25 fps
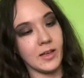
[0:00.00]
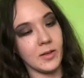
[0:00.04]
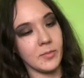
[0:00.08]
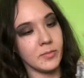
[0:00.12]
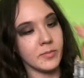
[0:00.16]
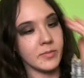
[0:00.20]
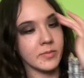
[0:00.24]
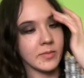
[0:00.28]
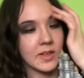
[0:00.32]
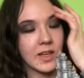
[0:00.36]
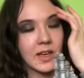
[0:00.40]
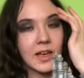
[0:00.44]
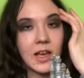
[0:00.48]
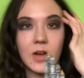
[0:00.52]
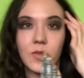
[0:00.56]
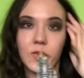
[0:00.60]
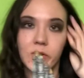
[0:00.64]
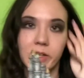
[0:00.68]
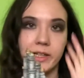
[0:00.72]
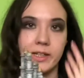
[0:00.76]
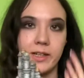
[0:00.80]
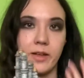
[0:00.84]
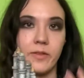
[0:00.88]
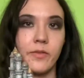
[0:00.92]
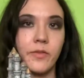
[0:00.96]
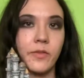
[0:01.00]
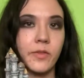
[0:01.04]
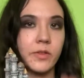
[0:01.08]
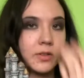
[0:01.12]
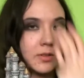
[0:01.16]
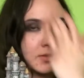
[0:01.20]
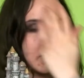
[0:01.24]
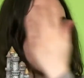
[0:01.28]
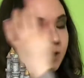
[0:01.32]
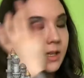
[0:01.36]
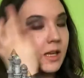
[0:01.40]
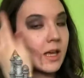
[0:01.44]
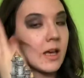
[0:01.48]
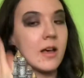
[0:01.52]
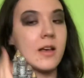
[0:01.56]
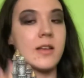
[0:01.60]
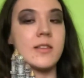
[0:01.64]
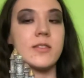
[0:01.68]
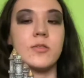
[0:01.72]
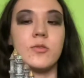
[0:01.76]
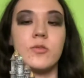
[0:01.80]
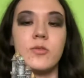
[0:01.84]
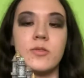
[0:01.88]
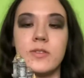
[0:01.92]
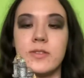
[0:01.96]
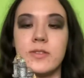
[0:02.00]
Yeah, I really love castles.